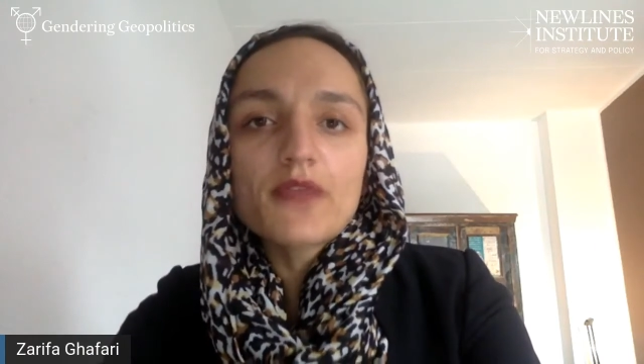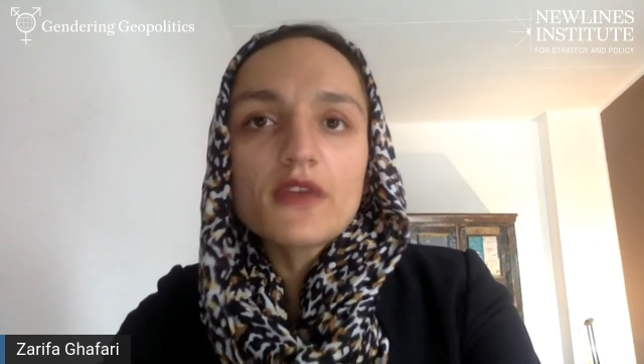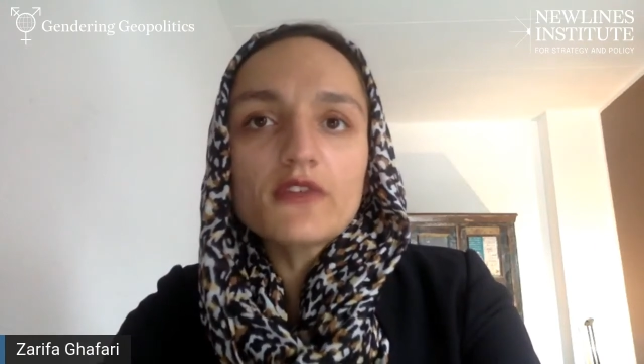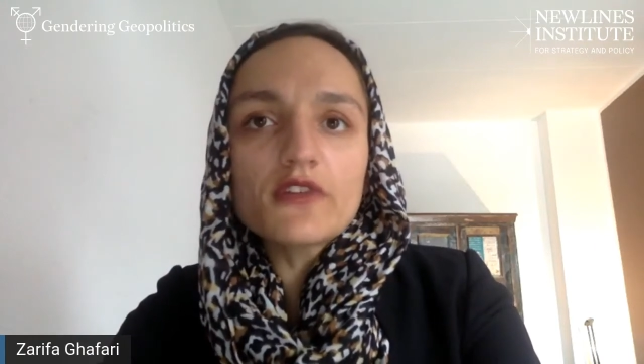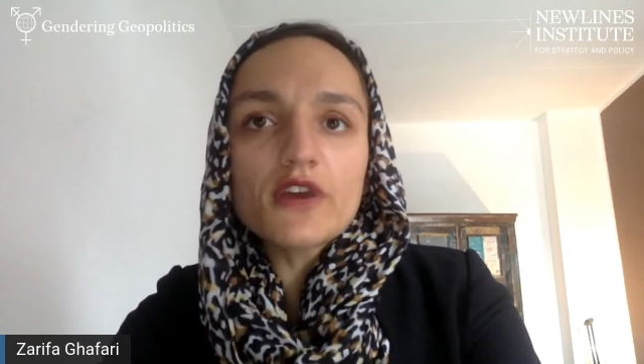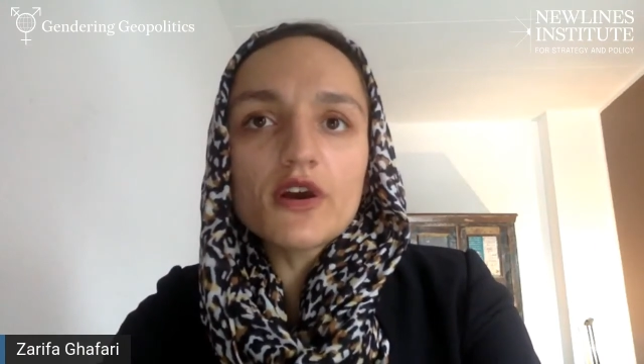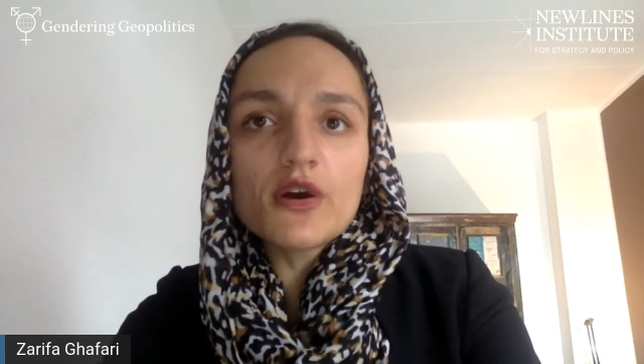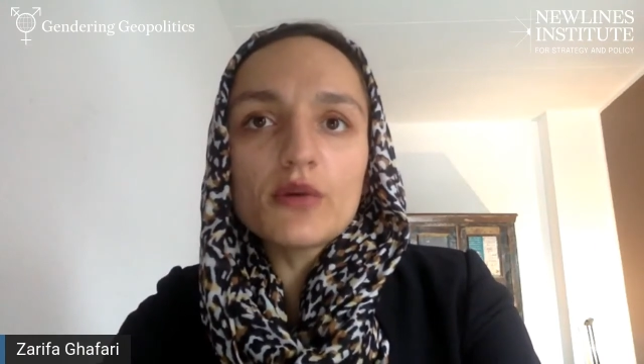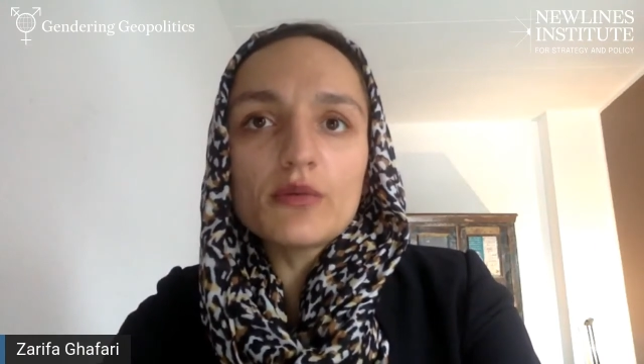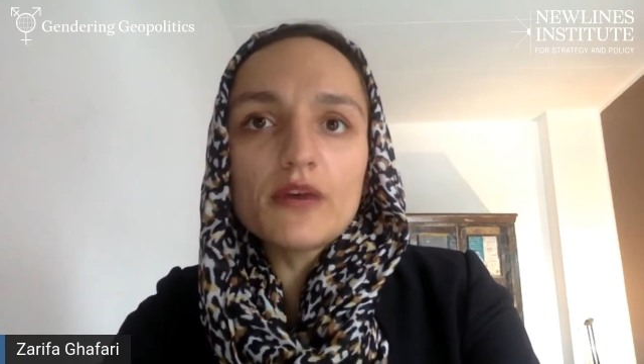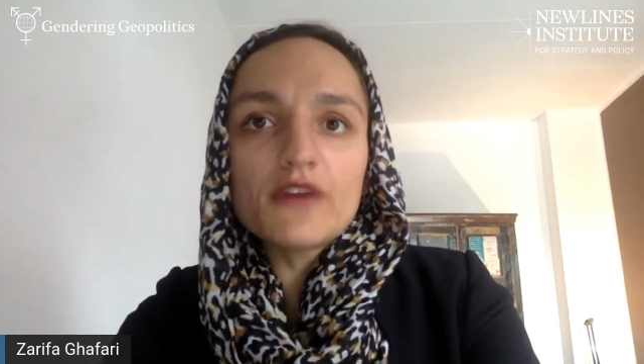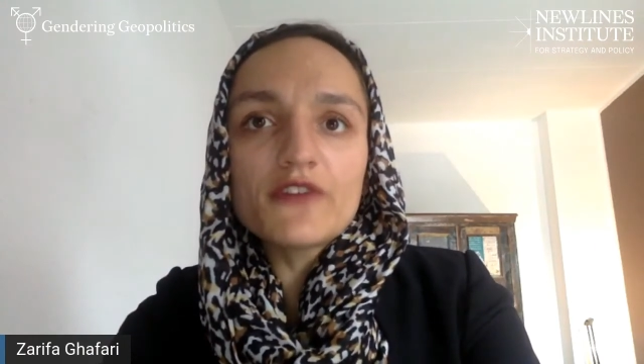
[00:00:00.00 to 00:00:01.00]

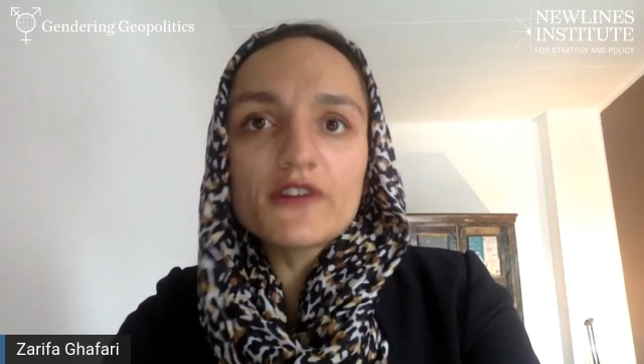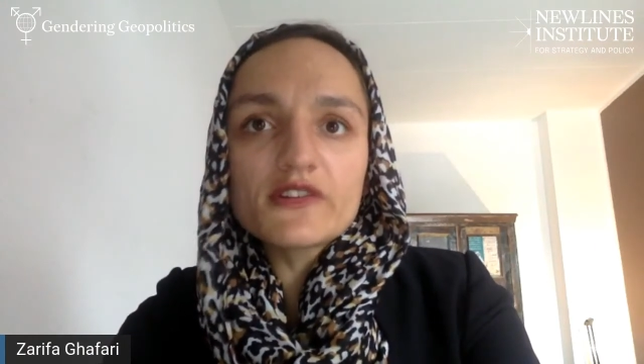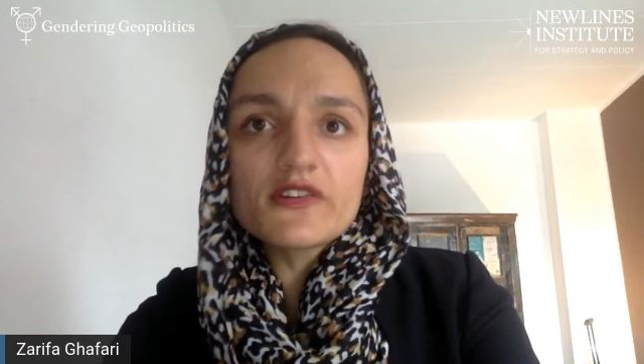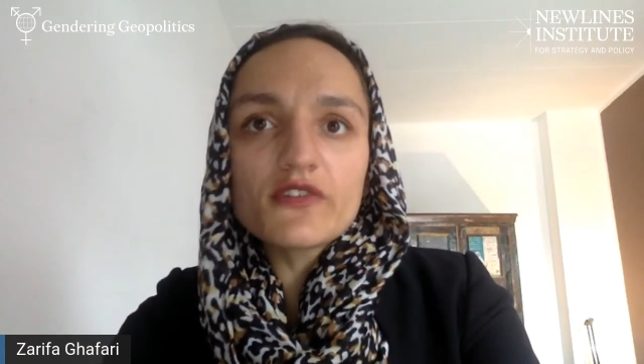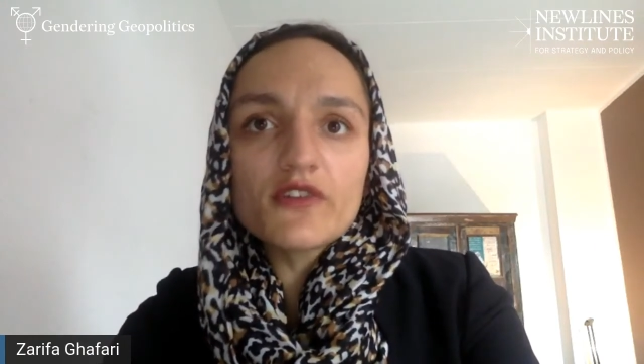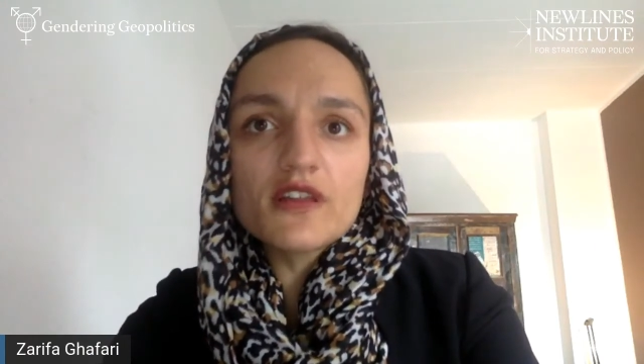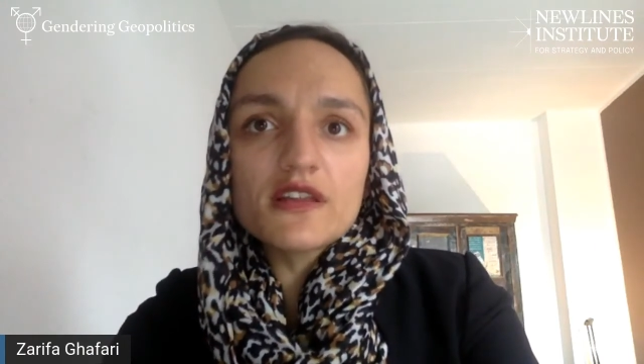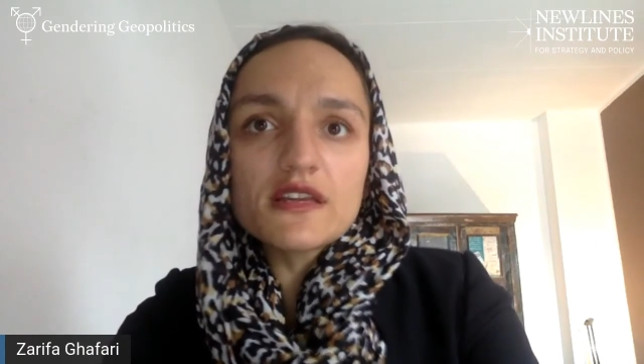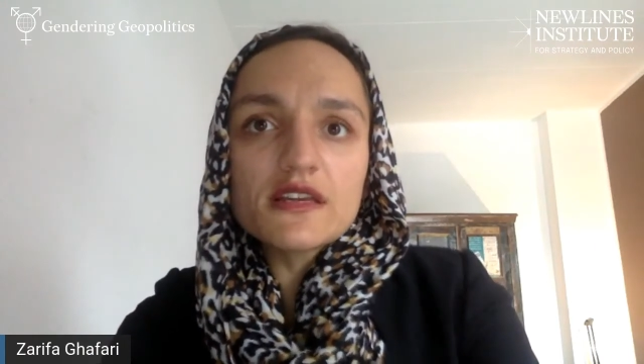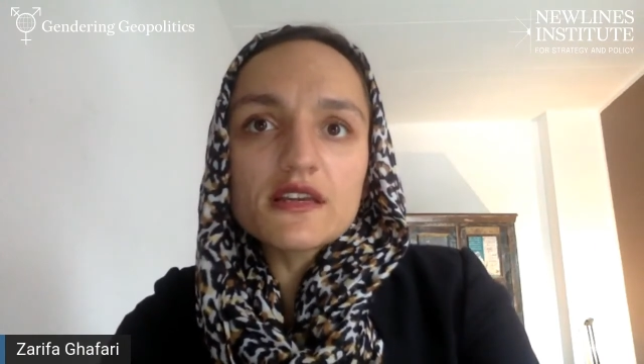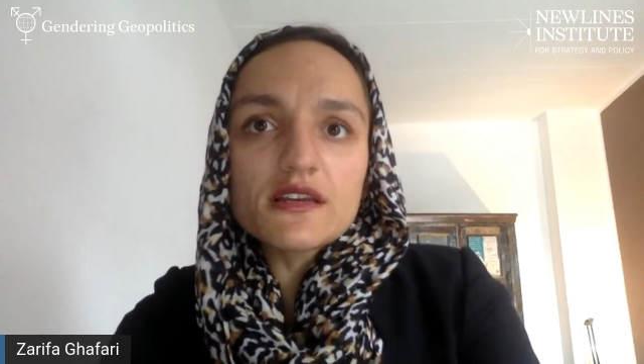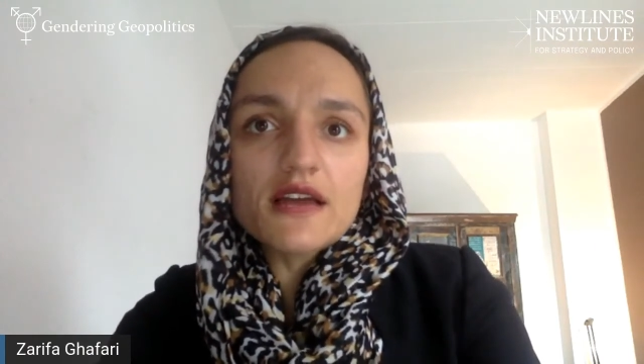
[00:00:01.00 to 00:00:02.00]
So first of all,
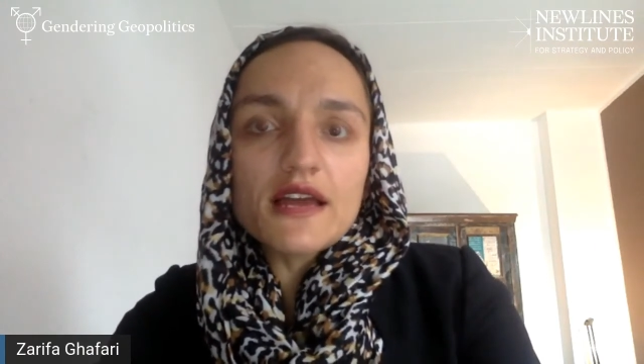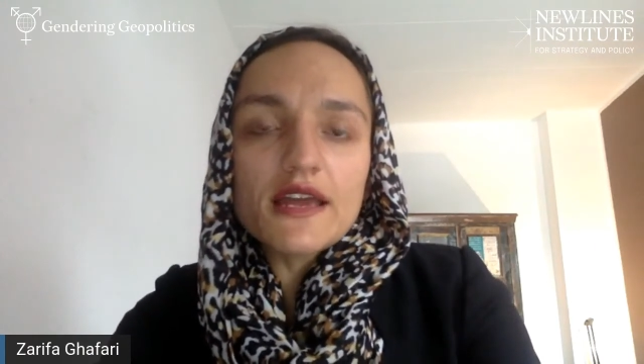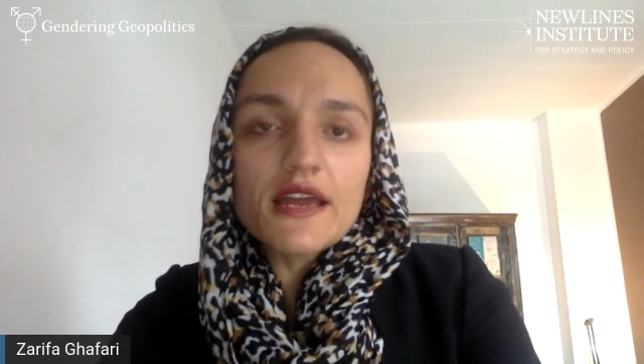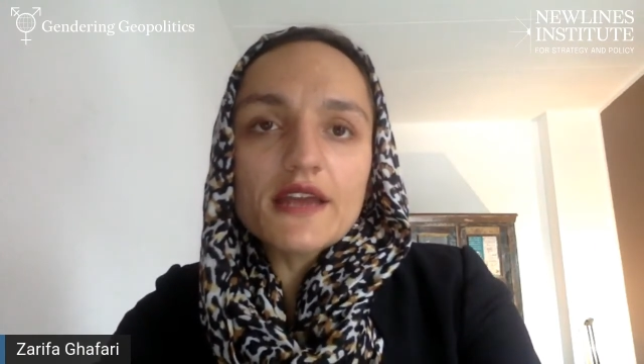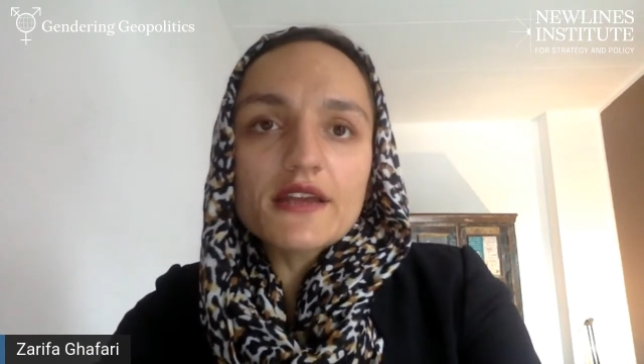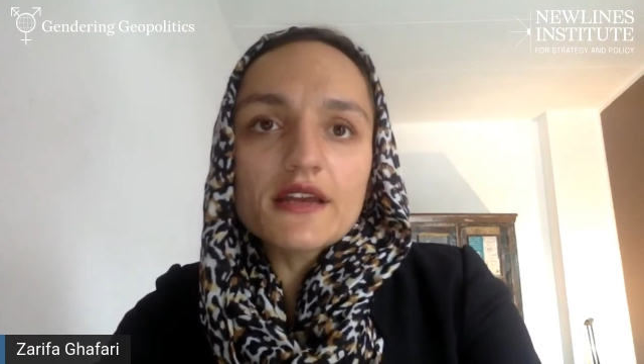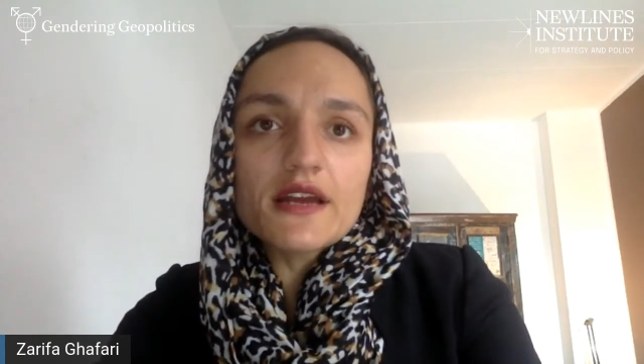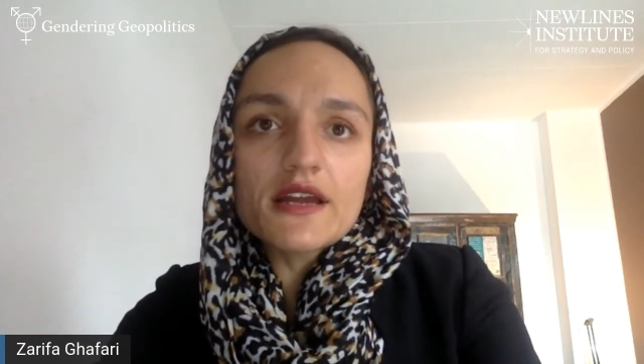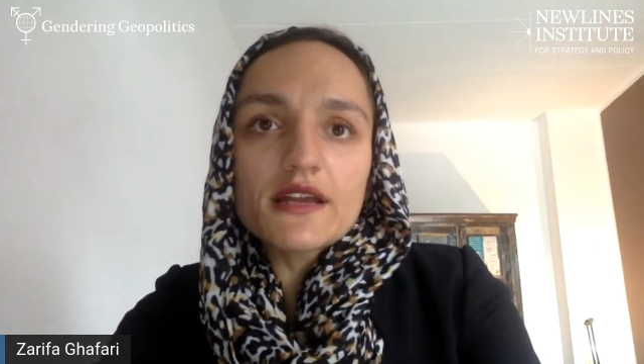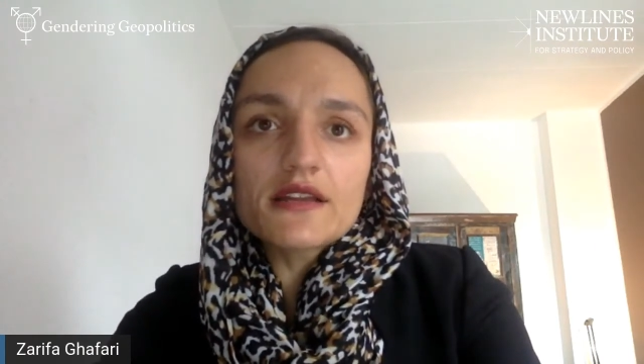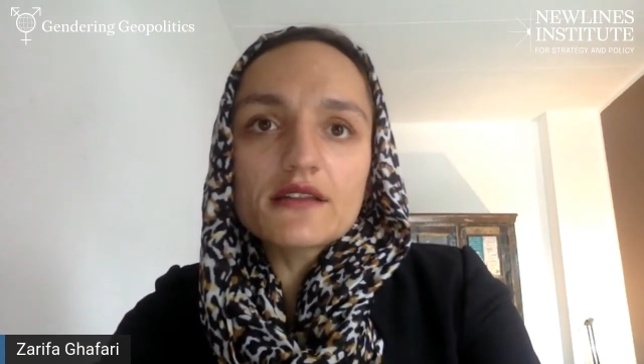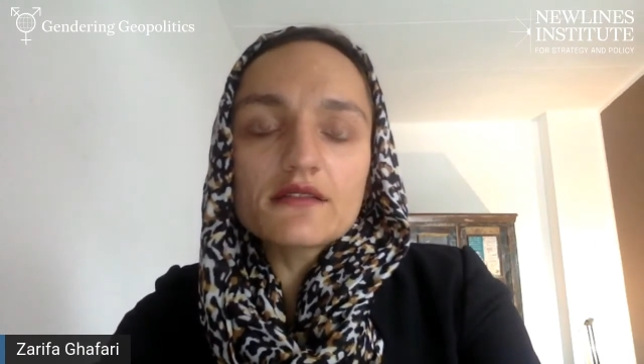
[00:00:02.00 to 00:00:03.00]

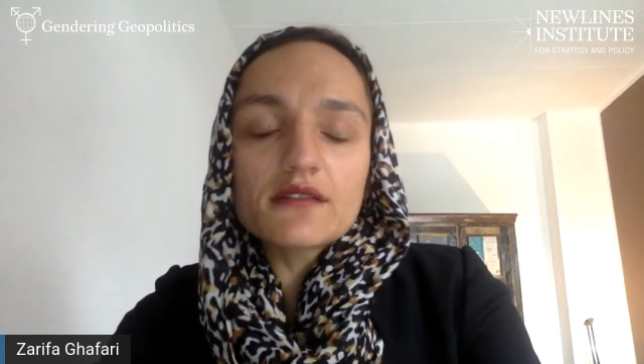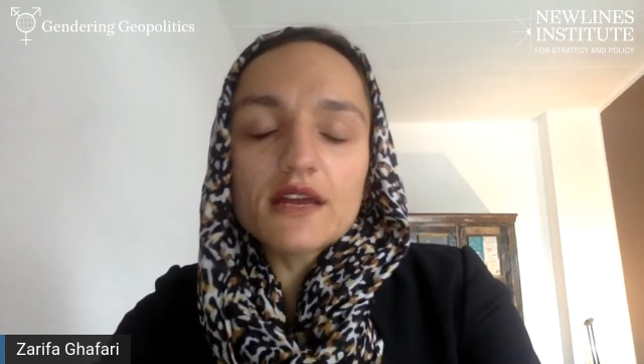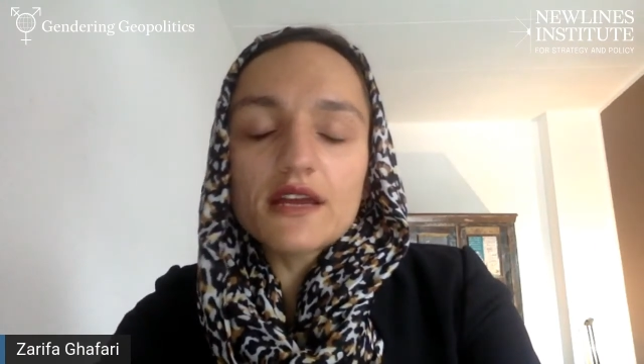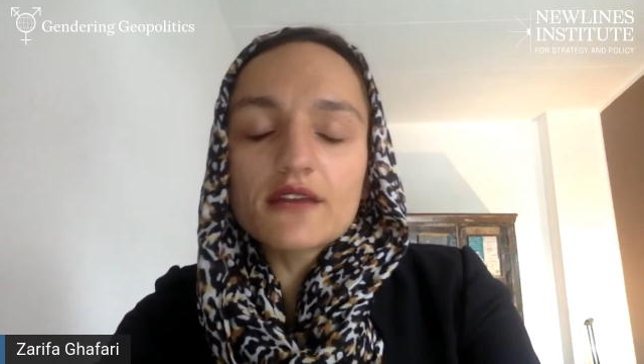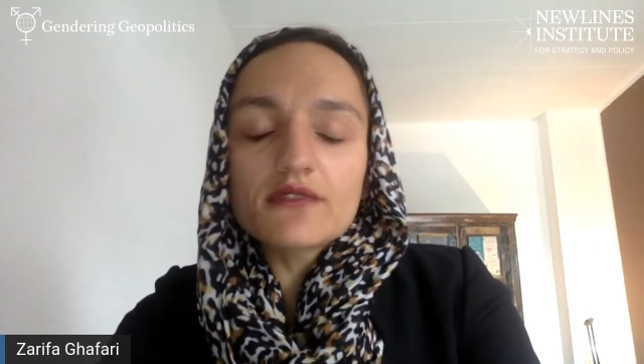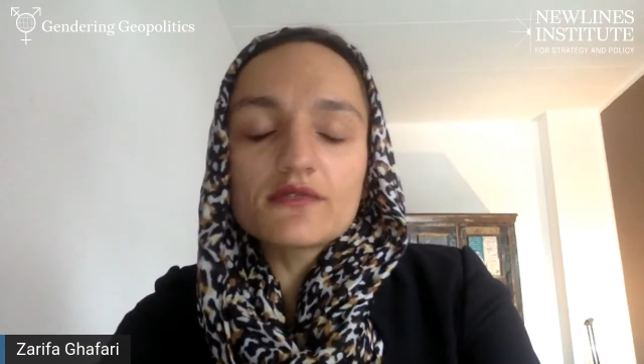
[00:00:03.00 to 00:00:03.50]
I